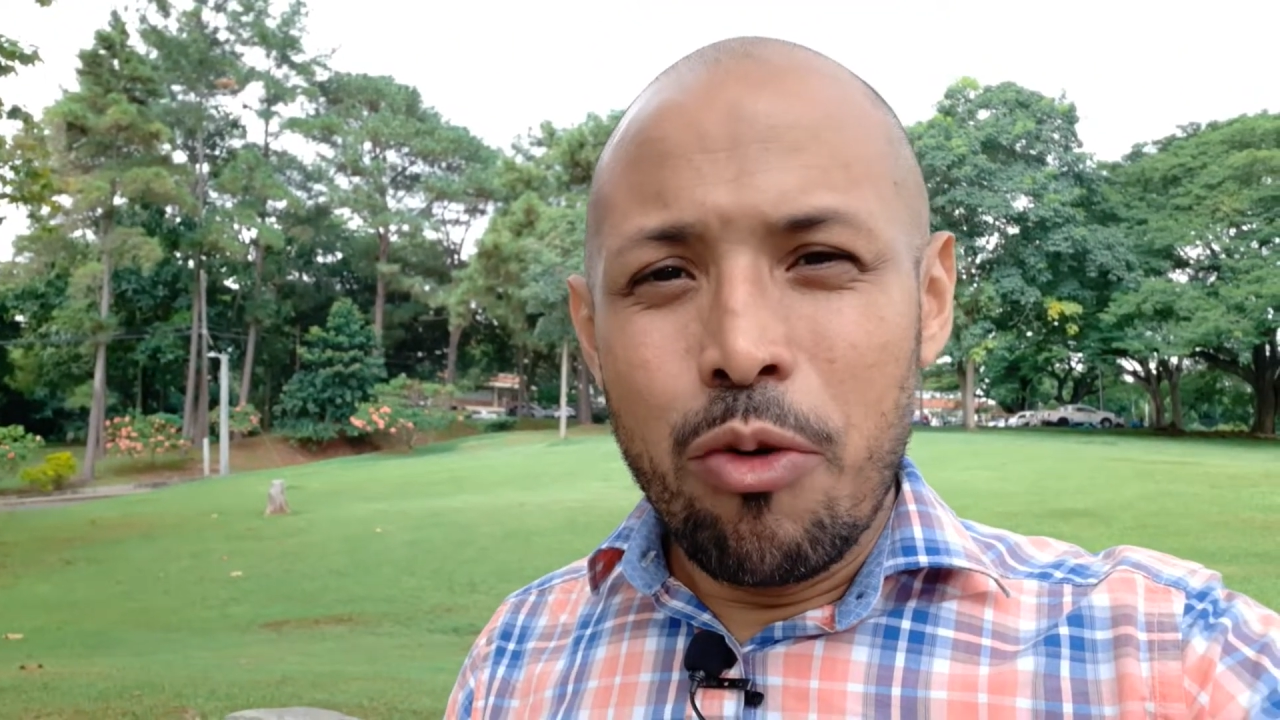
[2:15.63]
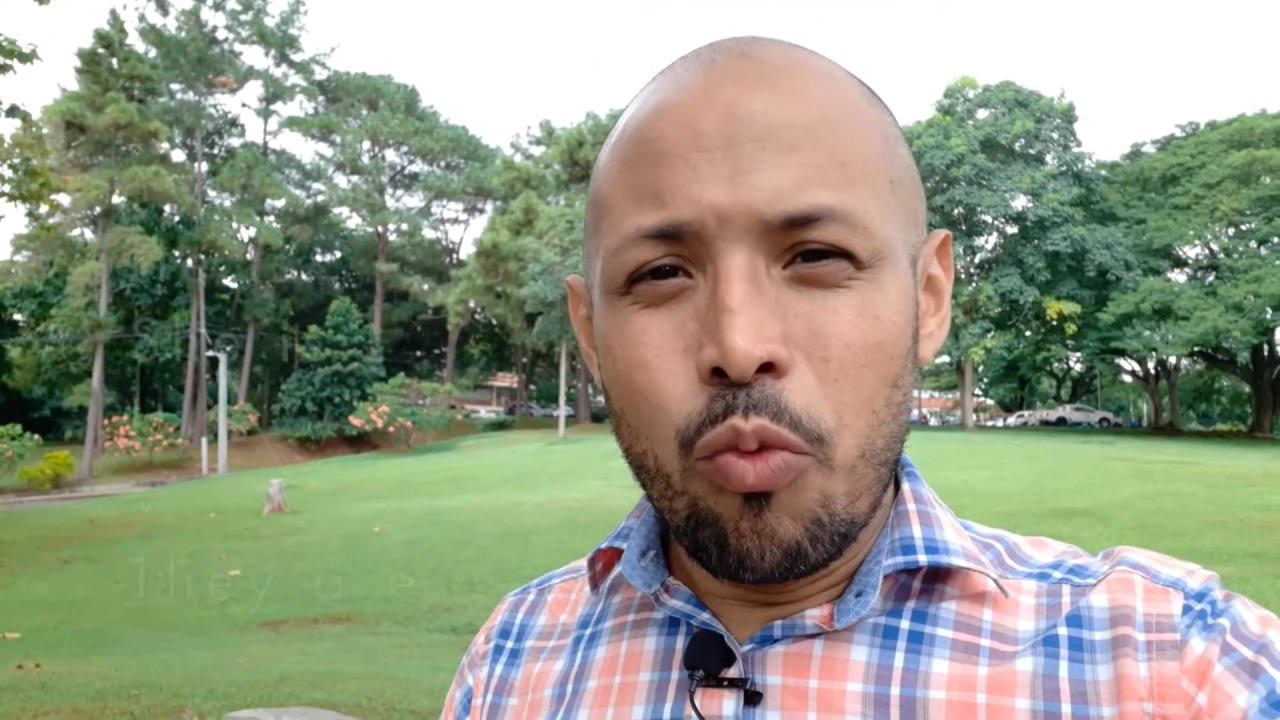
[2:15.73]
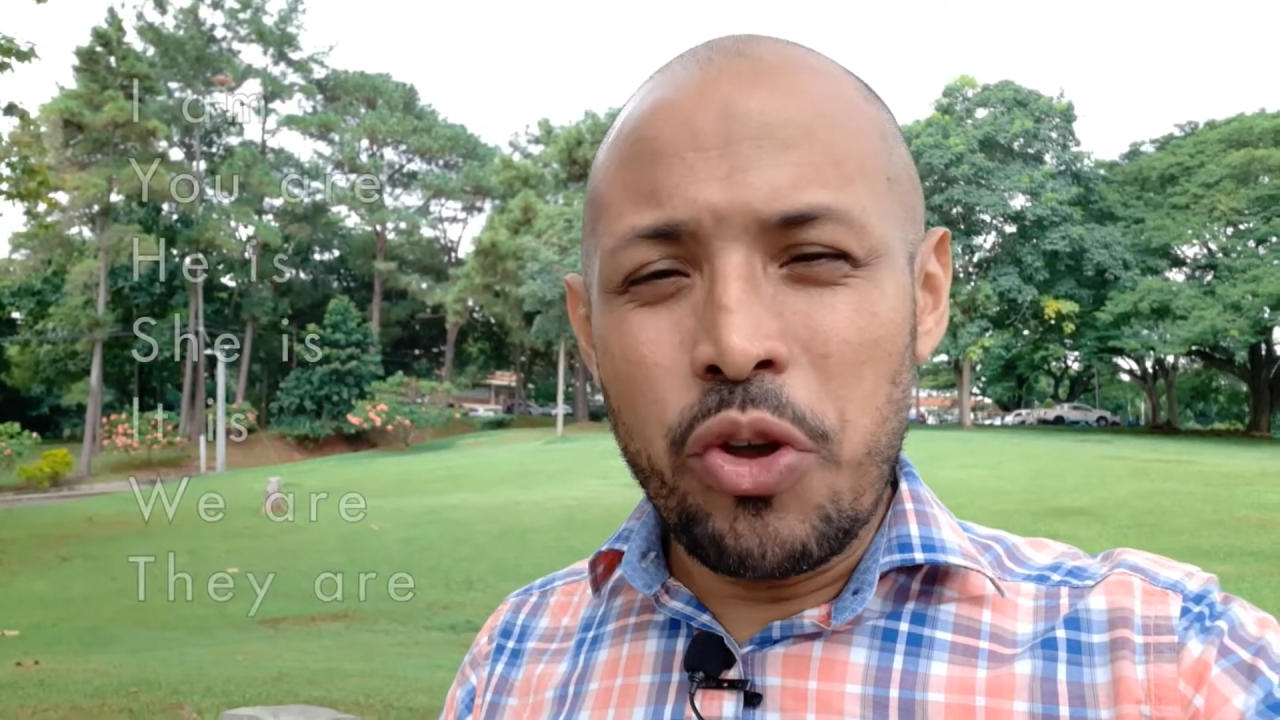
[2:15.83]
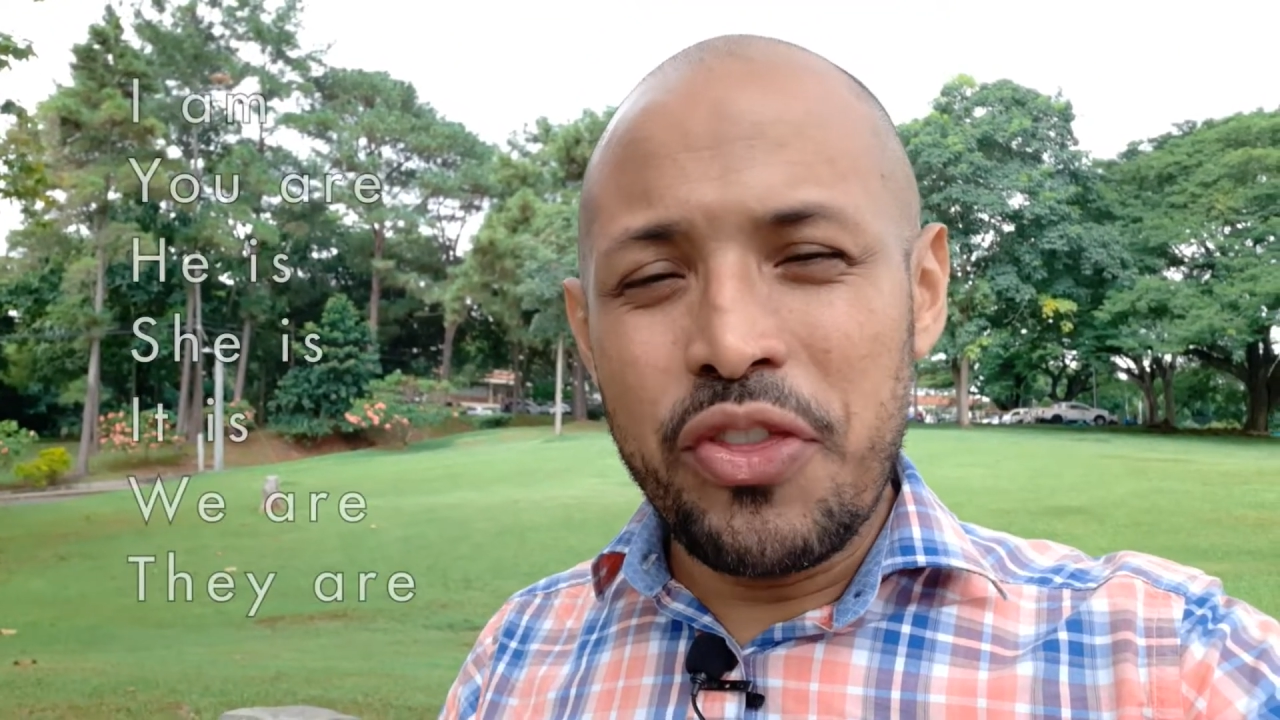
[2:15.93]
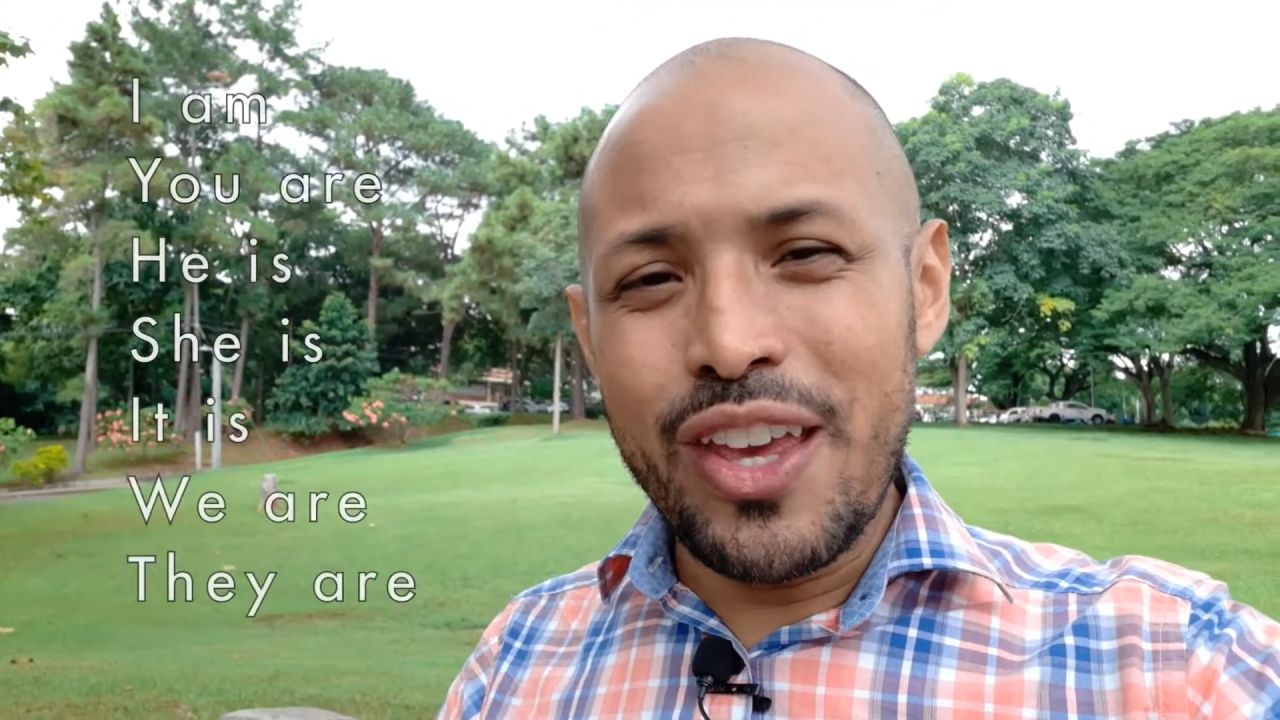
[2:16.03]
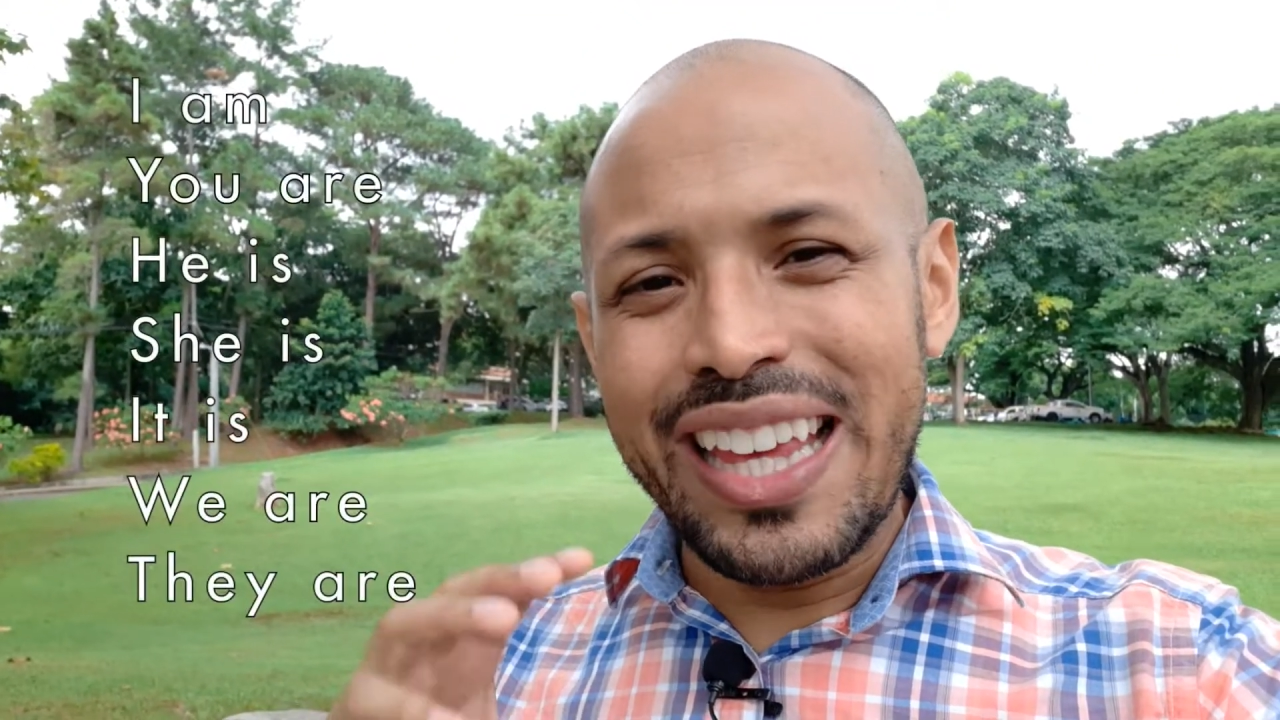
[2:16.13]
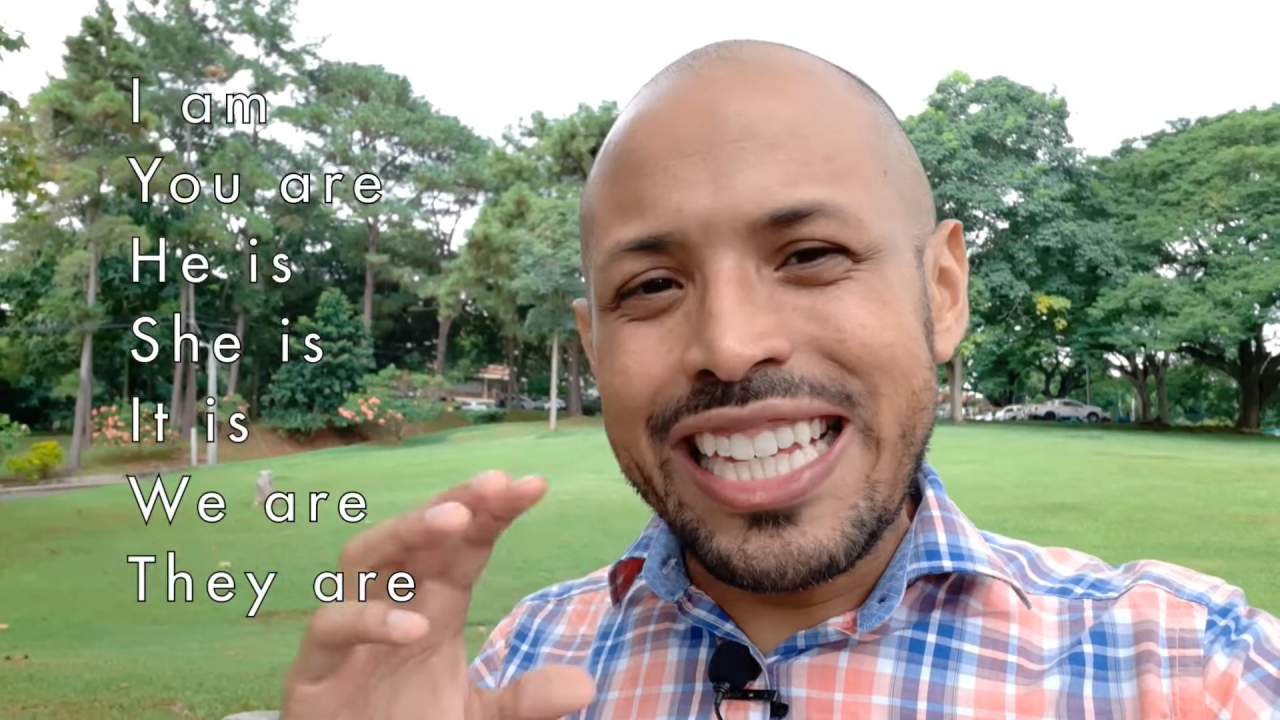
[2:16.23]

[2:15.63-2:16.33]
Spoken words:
with the